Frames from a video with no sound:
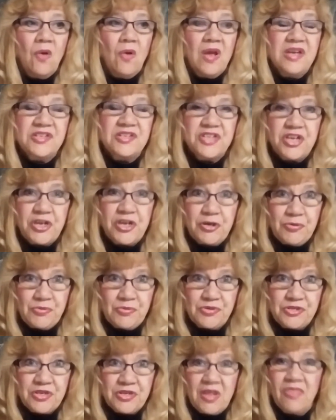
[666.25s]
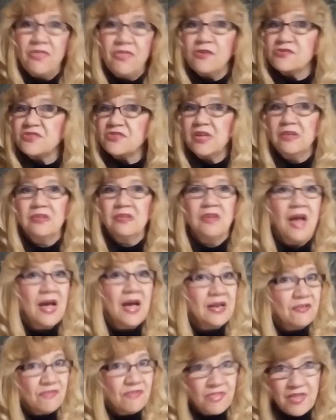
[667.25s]
It's huge. There's a
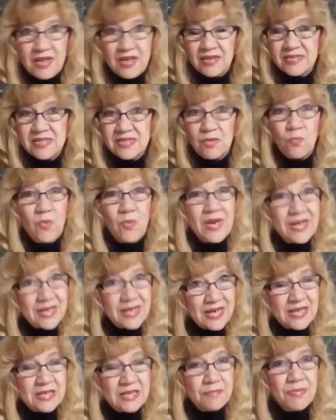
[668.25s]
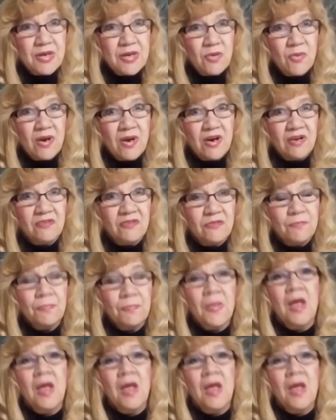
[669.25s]
lot of things that we need to be aware of.